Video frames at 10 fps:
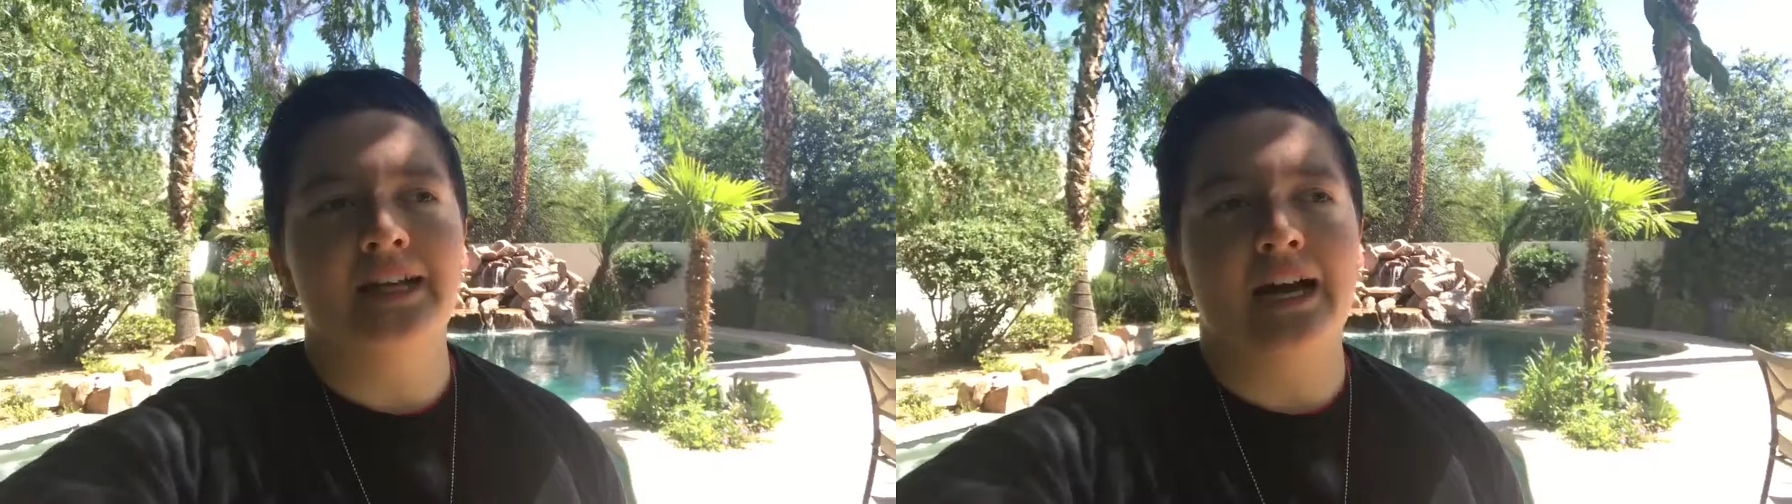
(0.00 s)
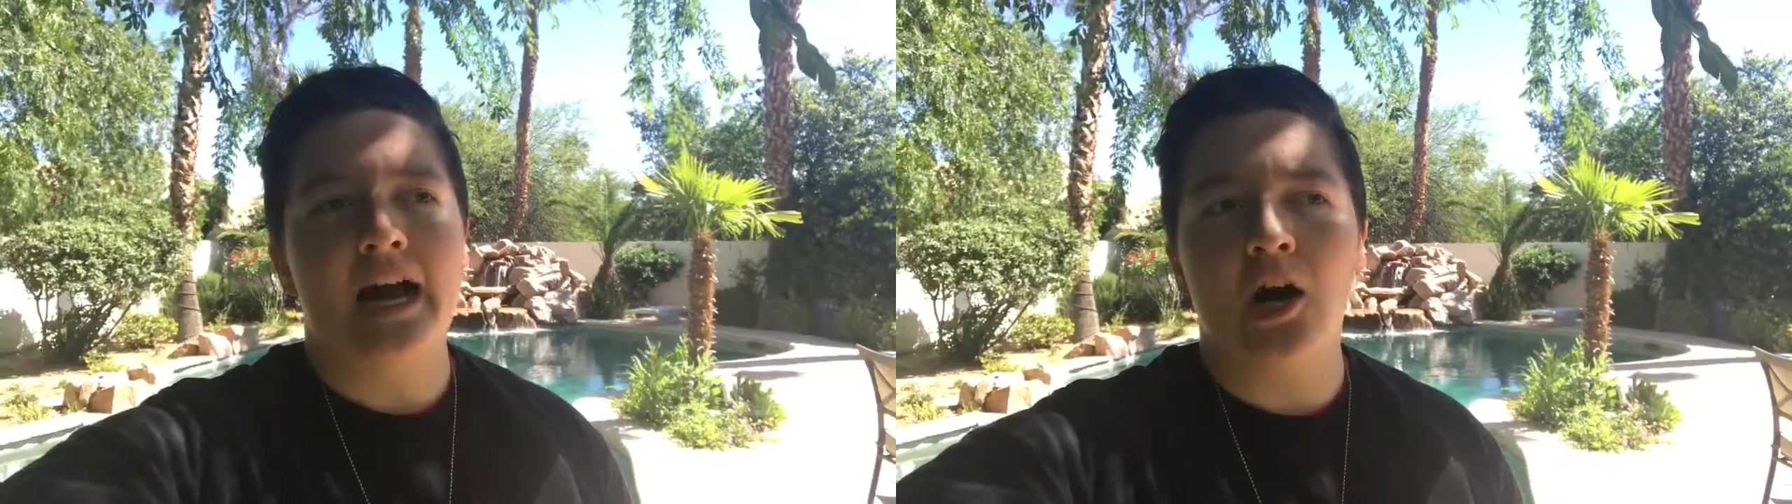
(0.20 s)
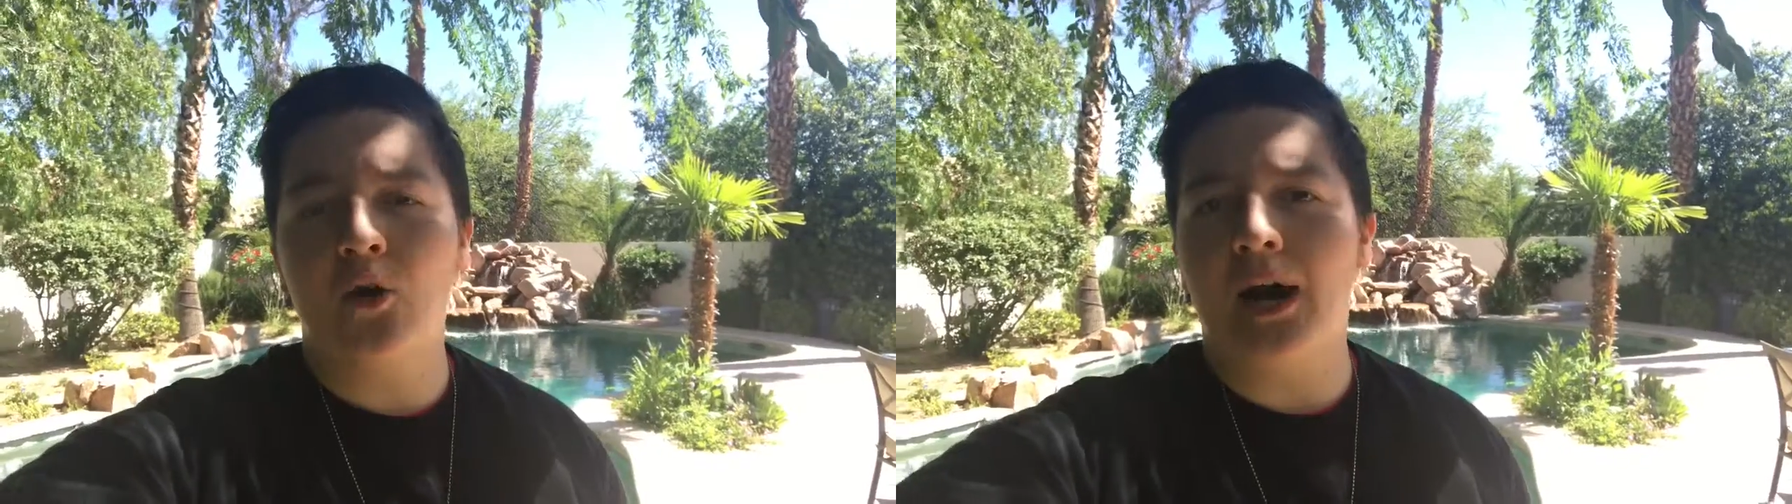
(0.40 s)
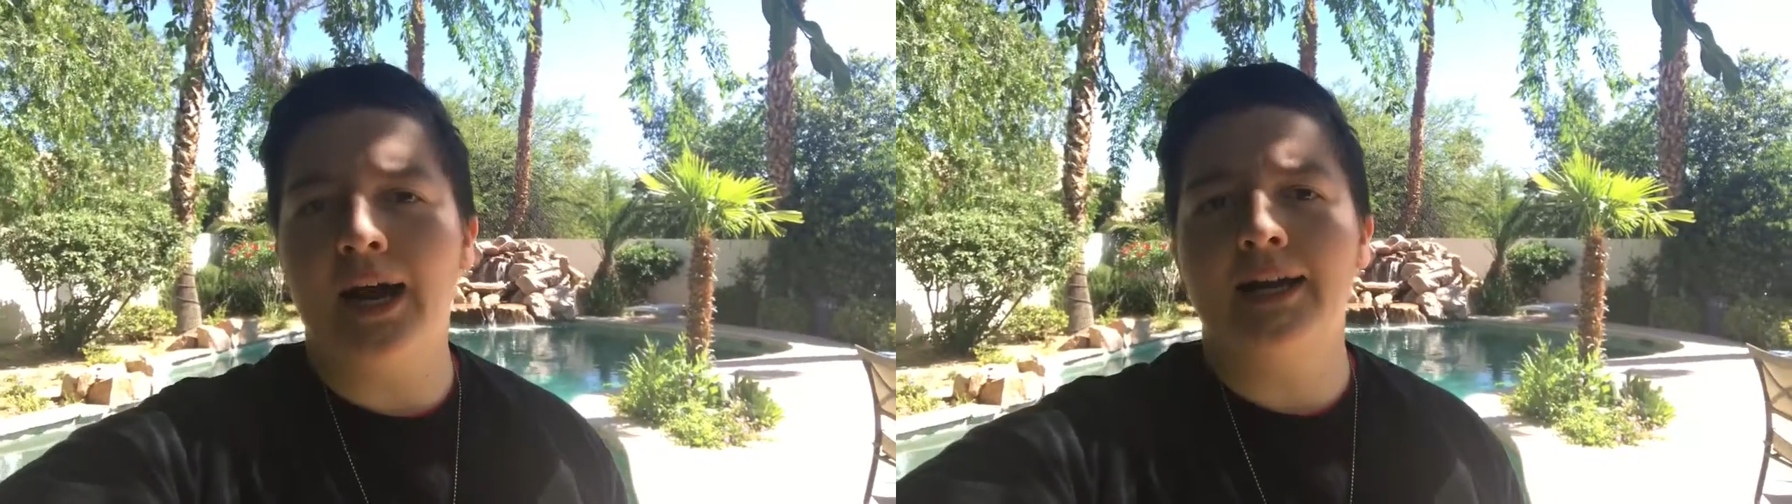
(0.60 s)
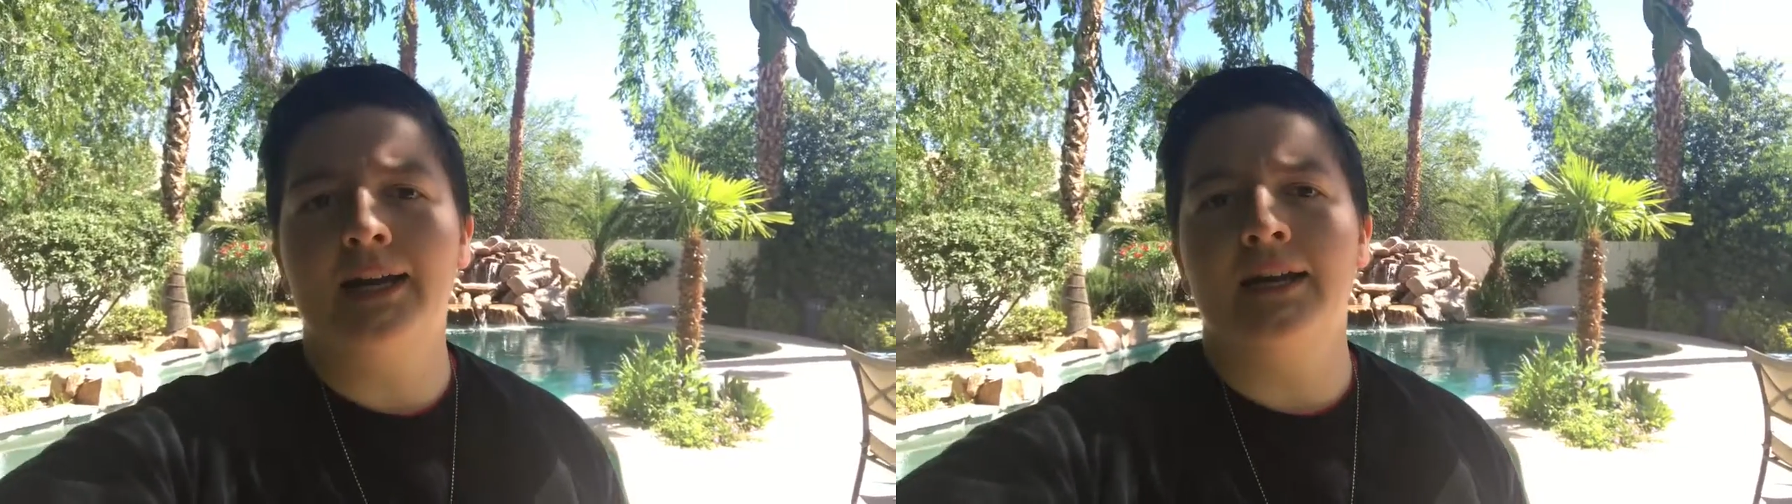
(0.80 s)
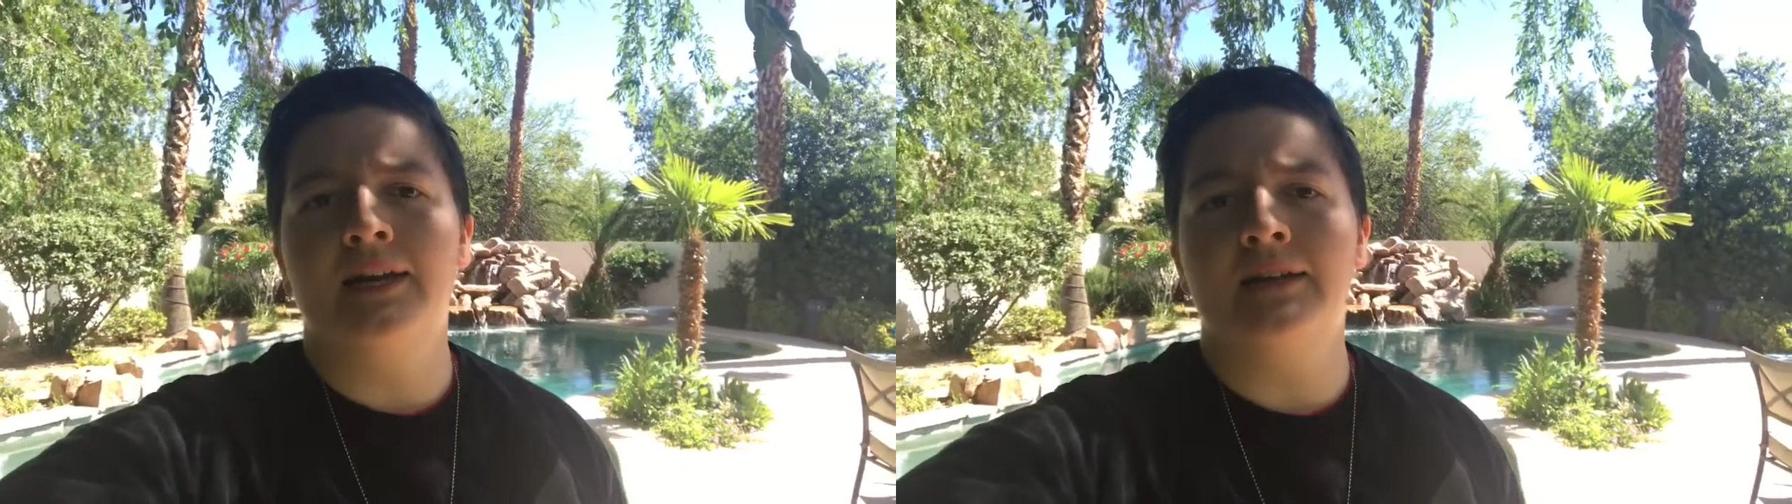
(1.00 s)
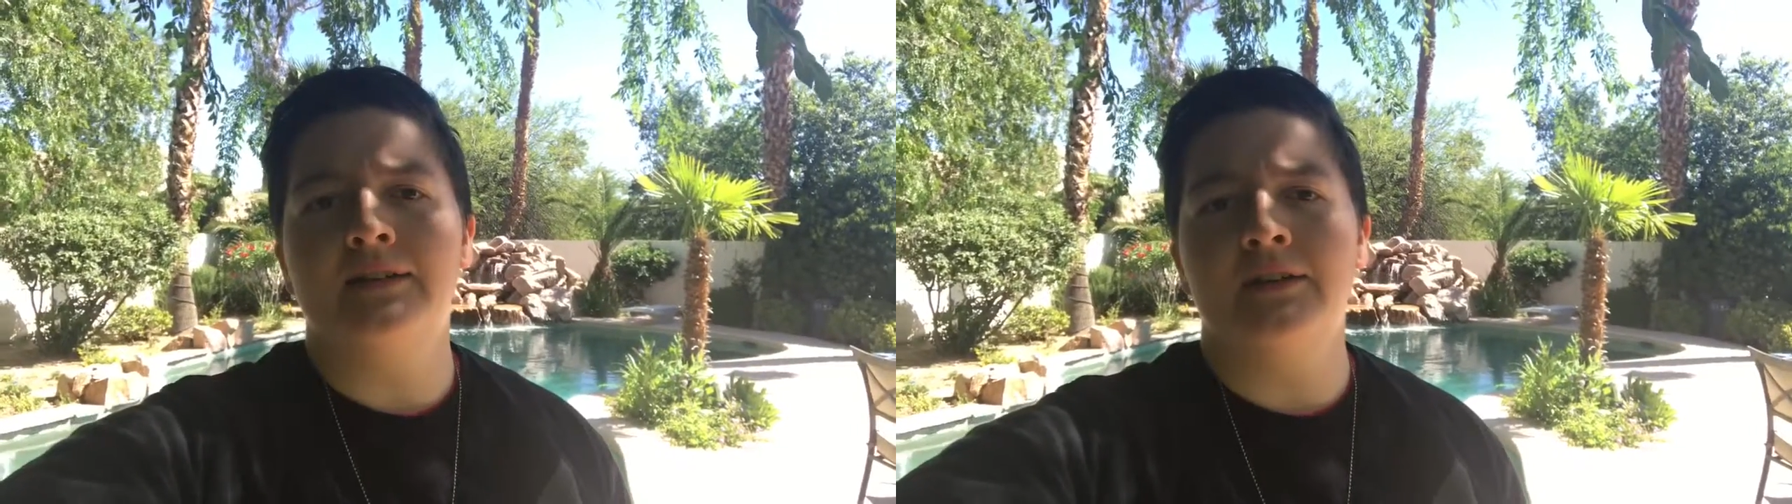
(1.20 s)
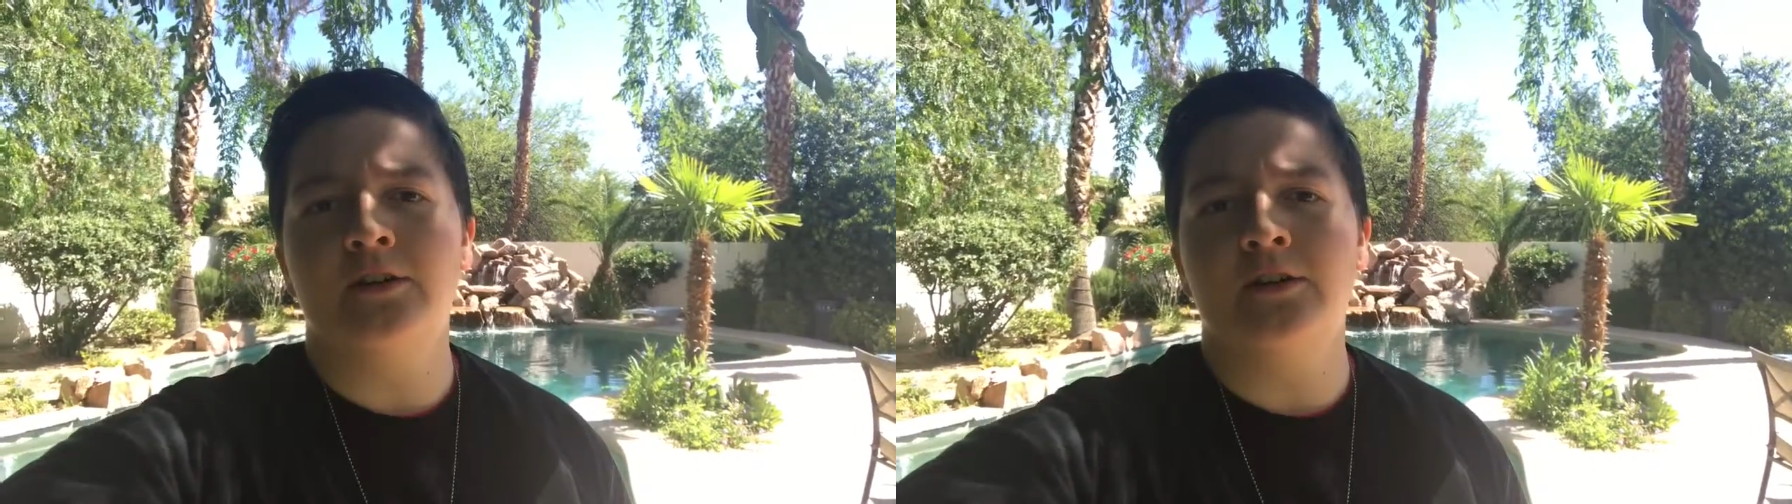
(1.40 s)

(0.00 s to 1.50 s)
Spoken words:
how I can,